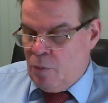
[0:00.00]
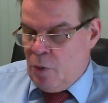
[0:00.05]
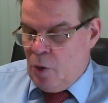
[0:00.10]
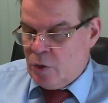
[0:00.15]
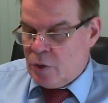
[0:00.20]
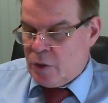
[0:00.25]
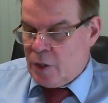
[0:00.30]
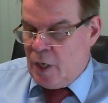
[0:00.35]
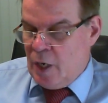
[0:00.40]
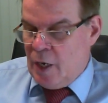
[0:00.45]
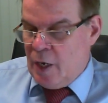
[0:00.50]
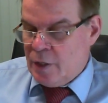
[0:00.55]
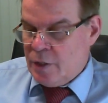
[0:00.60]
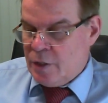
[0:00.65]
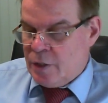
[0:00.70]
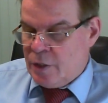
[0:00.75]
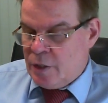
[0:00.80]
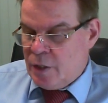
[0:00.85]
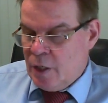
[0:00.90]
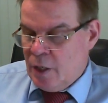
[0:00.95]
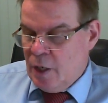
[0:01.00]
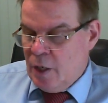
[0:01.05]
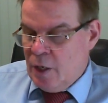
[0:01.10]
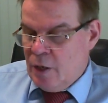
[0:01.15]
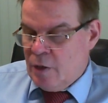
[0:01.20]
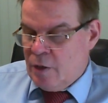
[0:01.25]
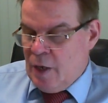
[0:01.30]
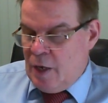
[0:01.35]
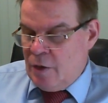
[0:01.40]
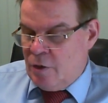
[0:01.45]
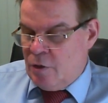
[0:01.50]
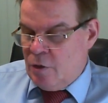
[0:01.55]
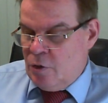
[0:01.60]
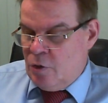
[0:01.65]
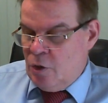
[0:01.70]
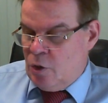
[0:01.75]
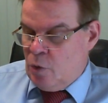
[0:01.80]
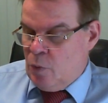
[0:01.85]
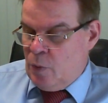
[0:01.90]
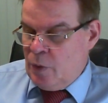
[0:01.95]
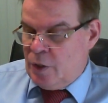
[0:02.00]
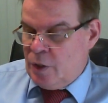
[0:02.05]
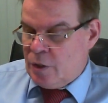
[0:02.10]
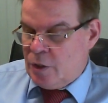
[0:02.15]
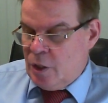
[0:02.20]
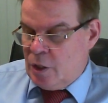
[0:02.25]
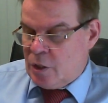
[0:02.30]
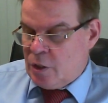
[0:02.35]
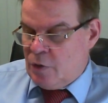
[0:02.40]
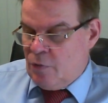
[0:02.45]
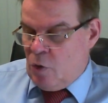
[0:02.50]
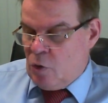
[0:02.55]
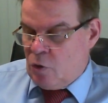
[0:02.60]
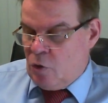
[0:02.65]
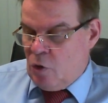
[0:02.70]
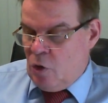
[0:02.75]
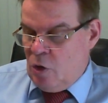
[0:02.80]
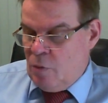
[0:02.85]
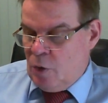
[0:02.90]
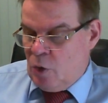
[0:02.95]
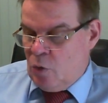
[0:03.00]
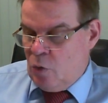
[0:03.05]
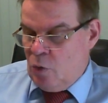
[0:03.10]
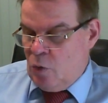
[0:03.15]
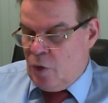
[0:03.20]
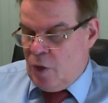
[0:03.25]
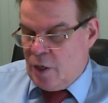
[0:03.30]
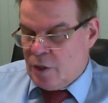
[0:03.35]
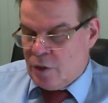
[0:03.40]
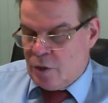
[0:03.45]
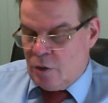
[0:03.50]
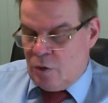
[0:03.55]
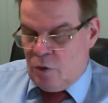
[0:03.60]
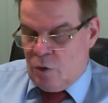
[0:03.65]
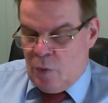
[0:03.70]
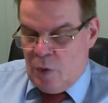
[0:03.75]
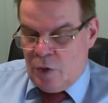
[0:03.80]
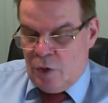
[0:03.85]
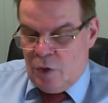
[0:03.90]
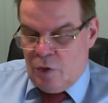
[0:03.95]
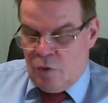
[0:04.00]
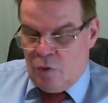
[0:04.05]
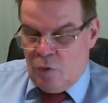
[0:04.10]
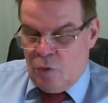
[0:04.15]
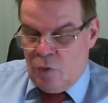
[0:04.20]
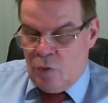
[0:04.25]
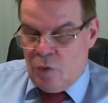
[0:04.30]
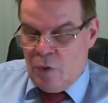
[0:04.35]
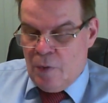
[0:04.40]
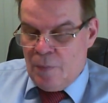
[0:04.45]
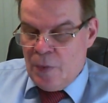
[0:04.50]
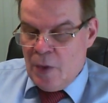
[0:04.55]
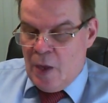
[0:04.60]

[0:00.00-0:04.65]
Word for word: postcards dated the 26th of October 2022